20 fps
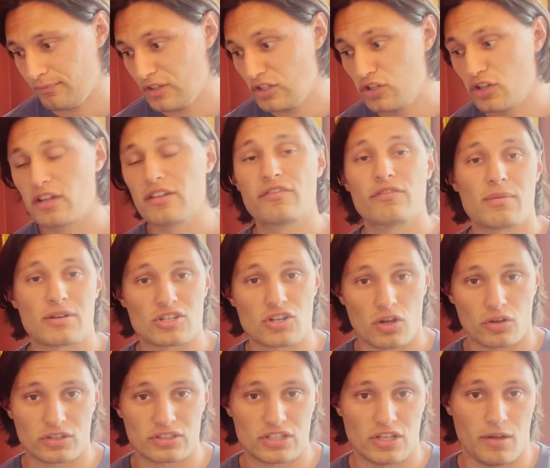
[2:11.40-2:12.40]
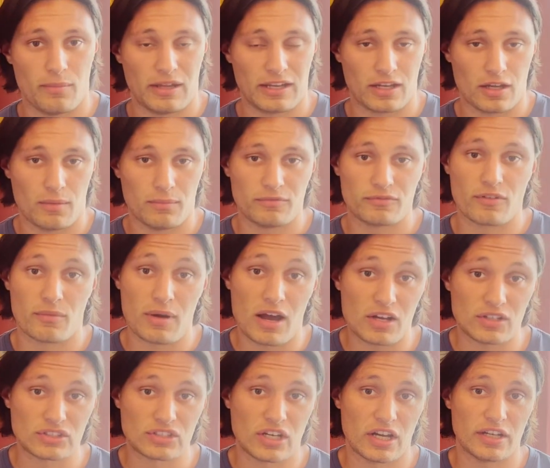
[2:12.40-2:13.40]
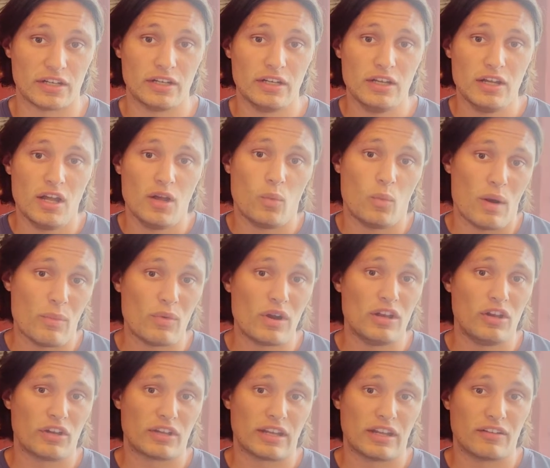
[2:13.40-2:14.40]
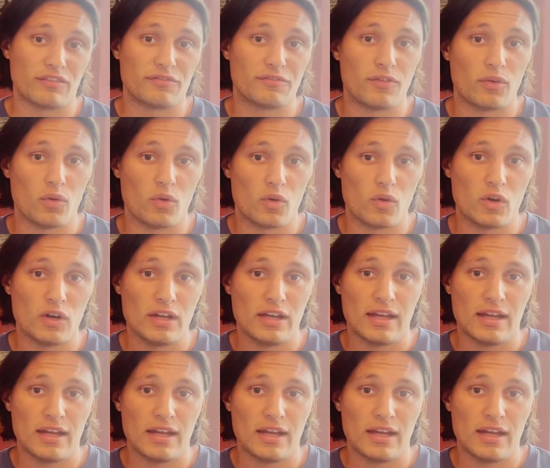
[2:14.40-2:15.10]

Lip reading: looking for much longer term income. From our side, when we're looking for